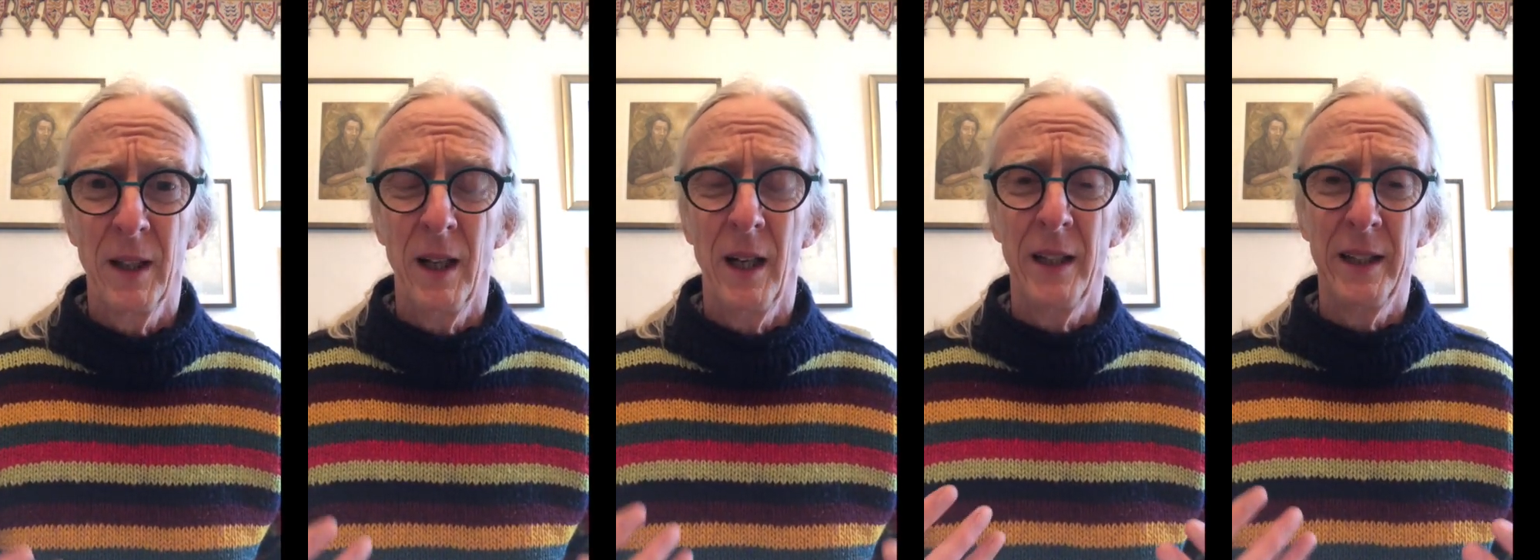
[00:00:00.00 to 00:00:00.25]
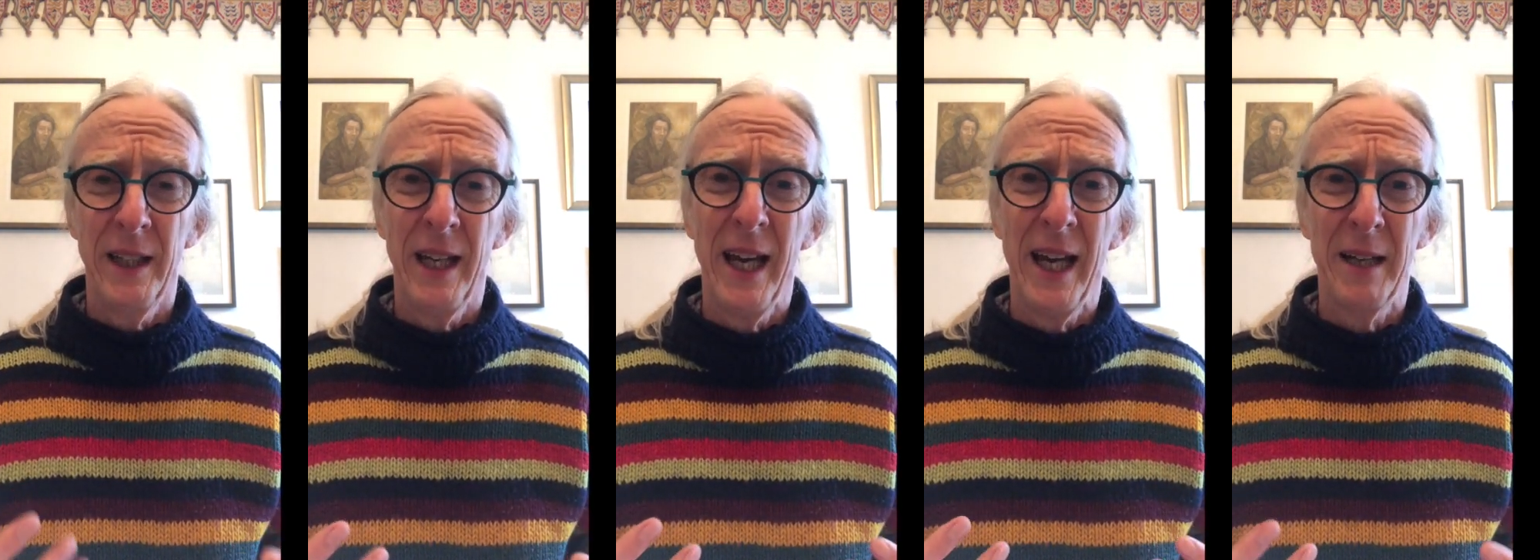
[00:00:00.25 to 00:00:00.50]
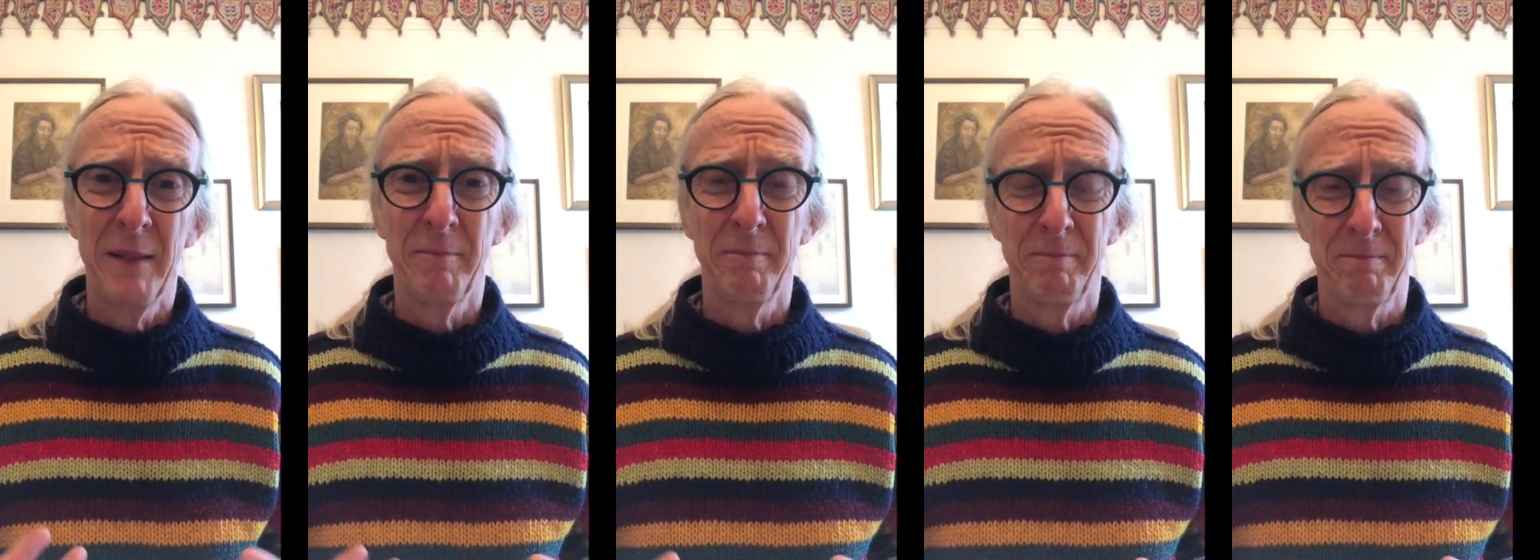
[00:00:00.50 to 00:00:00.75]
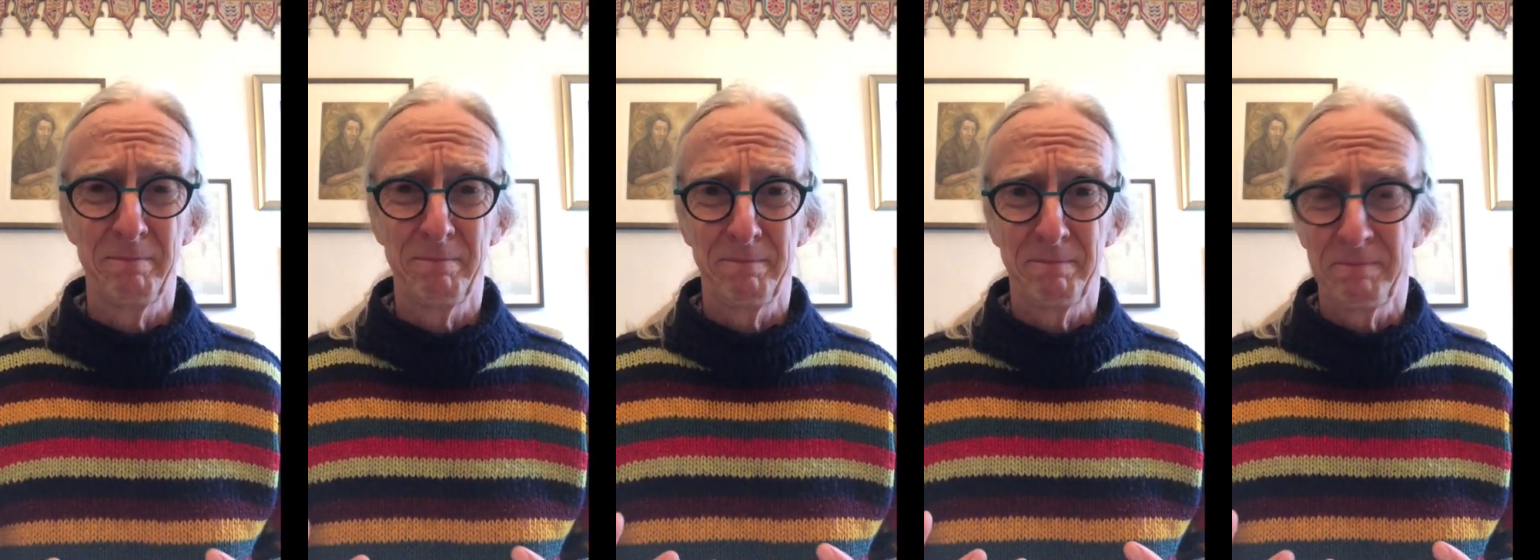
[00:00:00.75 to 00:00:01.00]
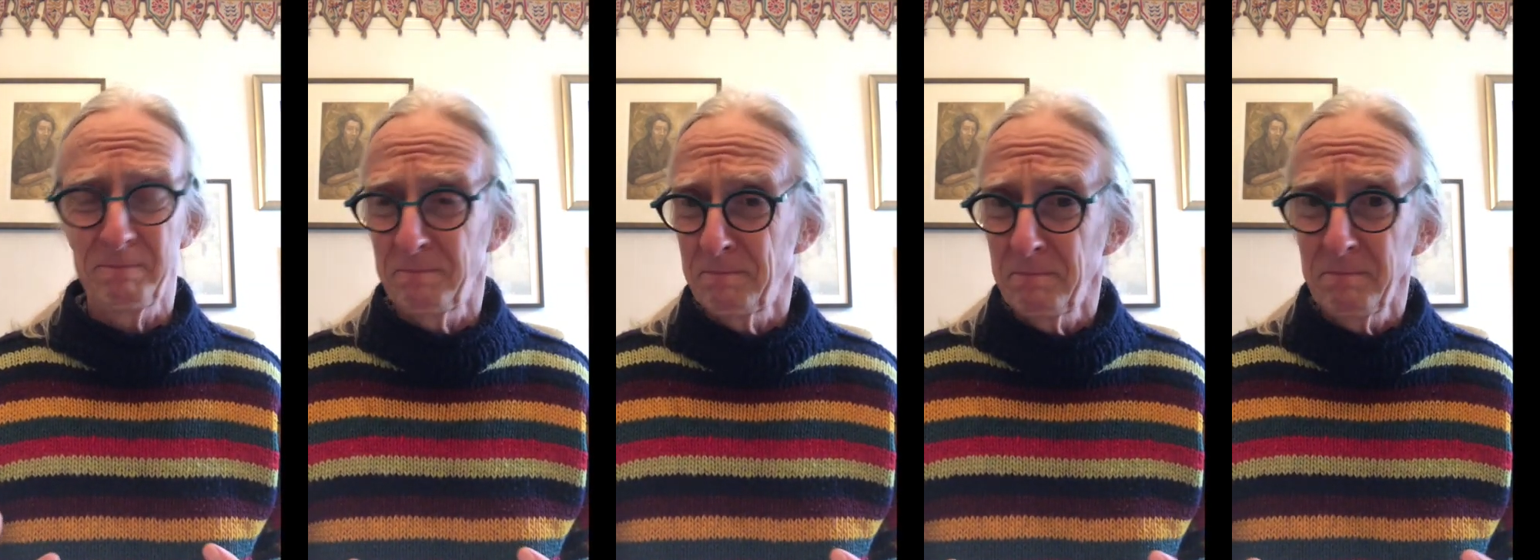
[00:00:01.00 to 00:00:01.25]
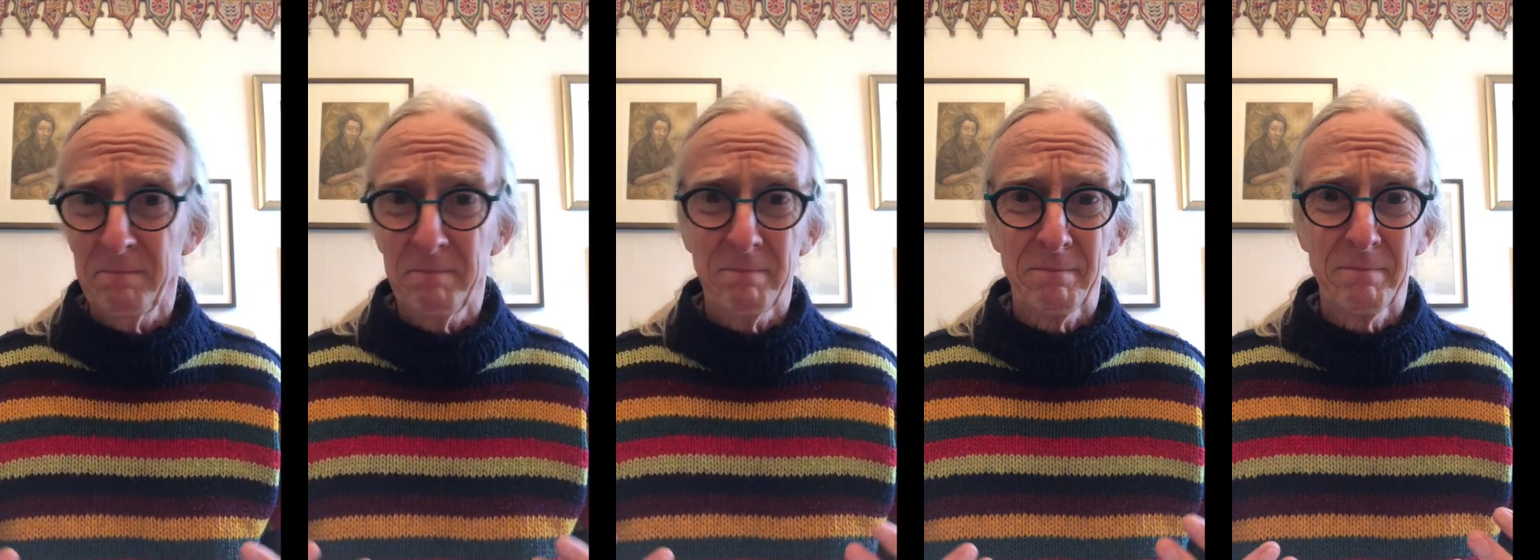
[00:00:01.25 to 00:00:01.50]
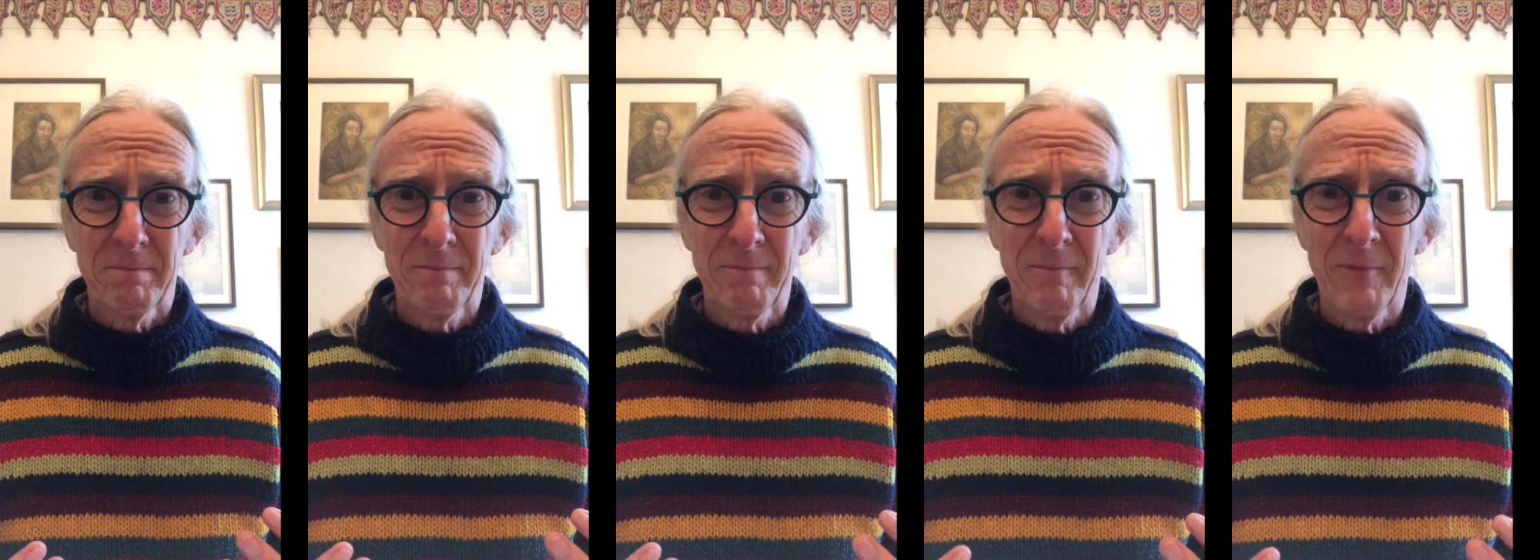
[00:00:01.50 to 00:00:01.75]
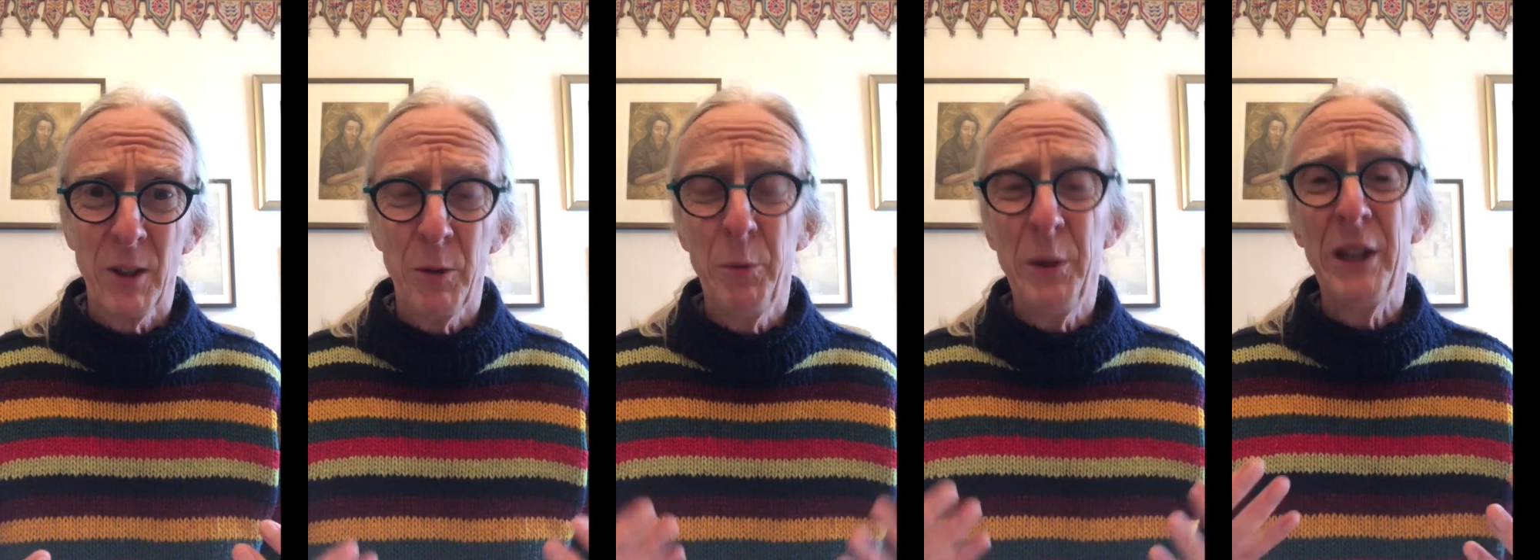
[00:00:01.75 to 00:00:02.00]
And yet,
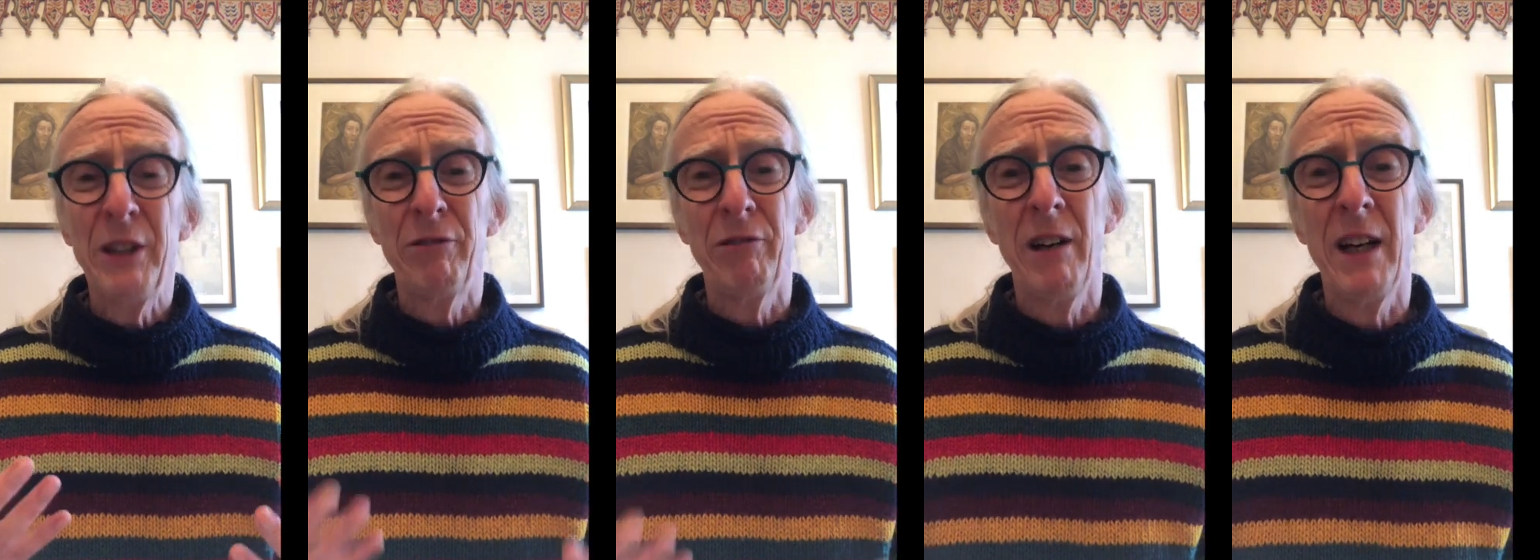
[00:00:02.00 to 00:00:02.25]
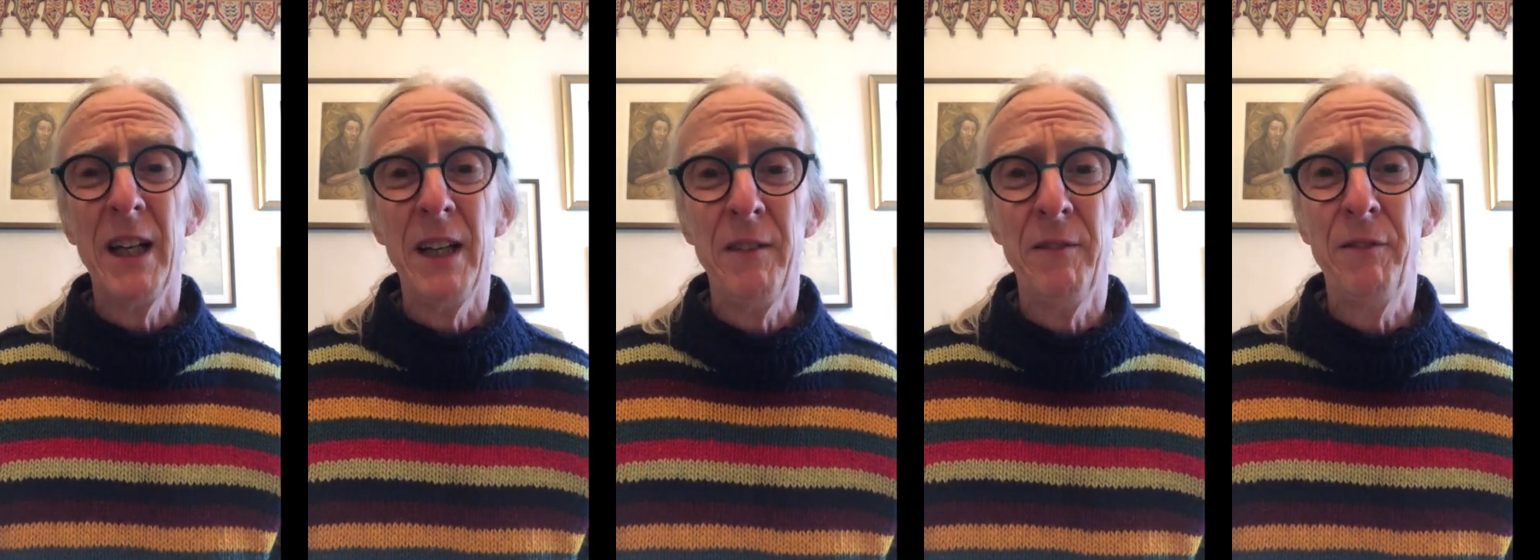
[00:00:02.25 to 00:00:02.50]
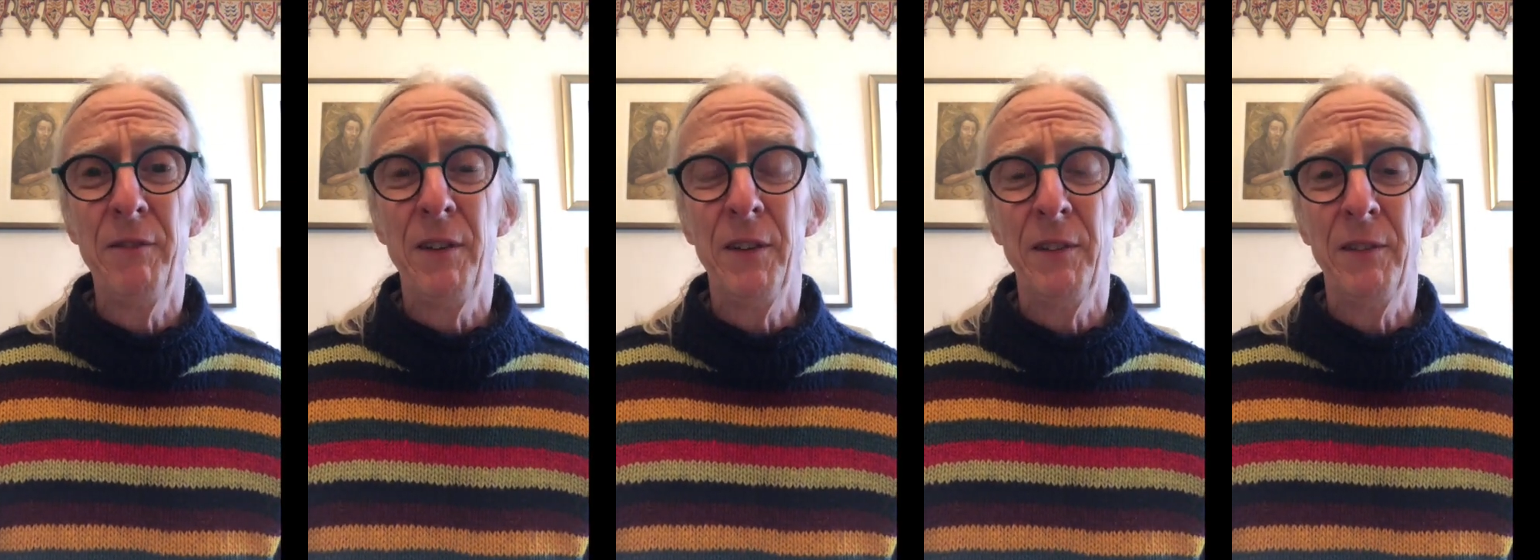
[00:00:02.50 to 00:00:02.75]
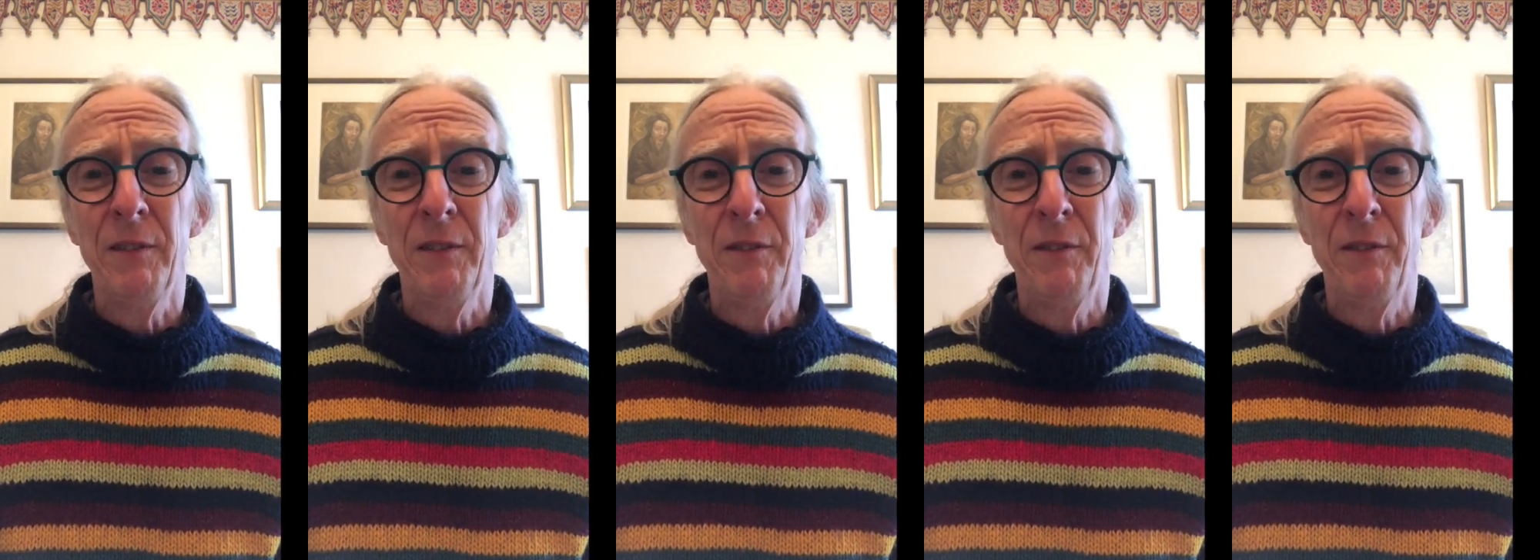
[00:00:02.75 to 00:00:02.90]
we crave